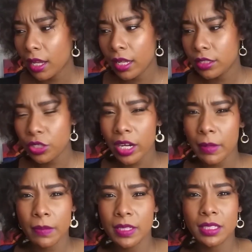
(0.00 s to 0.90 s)
And trying to
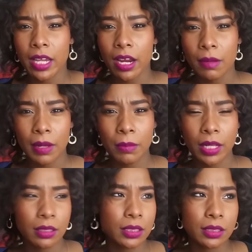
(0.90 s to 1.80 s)
make me scared, but I'm
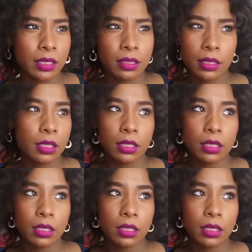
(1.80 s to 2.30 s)
like, listen,